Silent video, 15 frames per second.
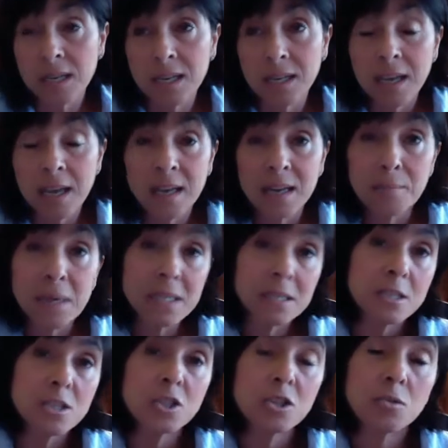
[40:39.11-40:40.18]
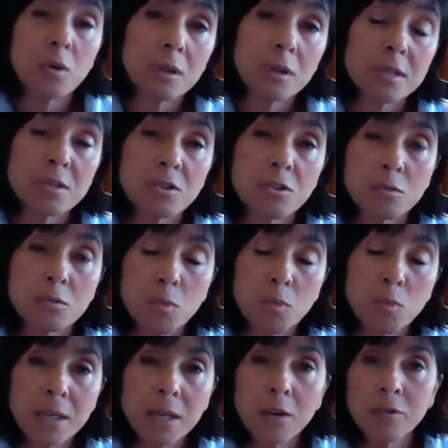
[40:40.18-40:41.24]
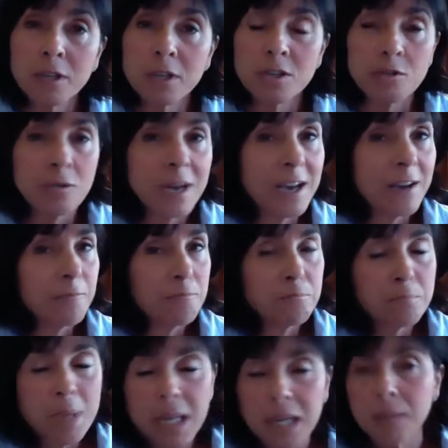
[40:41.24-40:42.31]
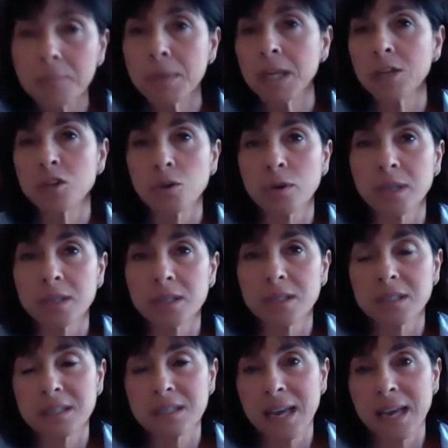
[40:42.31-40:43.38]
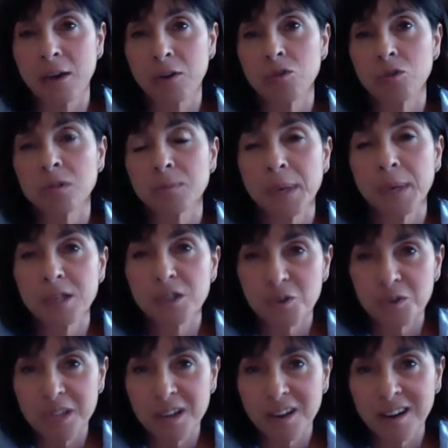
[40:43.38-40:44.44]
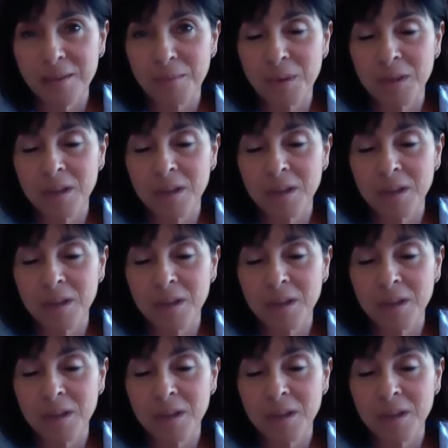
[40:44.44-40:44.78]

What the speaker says: And a message to our listeners: we know that you have many, many choices as to how you spend your time,